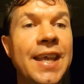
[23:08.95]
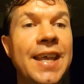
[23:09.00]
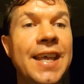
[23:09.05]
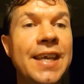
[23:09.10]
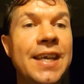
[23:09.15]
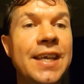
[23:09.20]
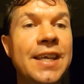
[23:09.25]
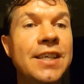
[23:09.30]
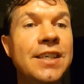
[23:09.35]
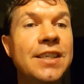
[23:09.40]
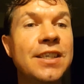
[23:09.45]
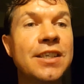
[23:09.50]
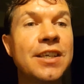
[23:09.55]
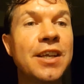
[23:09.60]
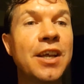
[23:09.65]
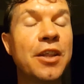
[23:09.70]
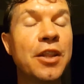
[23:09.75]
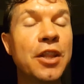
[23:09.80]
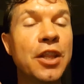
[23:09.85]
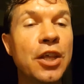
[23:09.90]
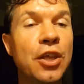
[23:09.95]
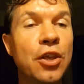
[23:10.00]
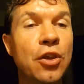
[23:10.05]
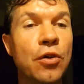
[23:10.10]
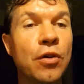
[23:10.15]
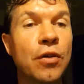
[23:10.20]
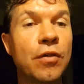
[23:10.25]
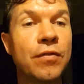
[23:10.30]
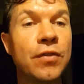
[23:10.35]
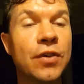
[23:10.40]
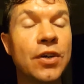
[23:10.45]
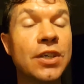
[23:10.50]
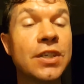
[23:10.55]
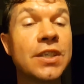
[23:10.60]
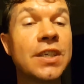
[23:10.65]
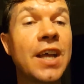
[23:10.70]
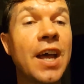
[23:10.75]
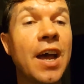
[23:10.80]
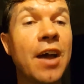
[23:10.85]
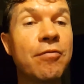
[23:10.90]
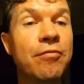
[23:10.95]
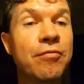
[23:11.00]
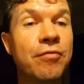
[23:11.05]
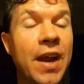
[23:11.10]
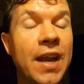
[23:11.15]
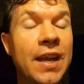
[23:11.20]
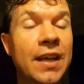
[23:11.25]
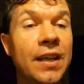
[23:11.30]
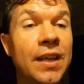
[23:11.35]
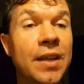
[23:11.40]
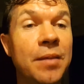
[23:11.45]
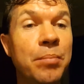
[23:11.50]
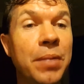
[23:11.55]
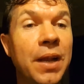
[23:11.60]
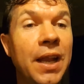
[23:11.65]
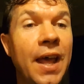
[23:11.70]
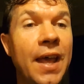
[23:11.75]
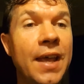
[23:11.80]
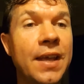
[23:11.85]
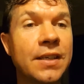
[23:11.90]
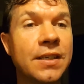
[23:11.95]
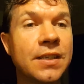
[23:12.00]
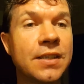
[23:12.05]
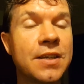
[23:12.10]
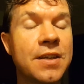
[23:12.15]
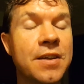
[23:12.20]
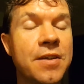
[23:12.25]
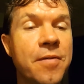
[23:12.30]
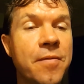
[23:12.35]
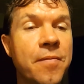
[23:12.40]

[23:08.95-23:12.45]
is the universe a friendly place?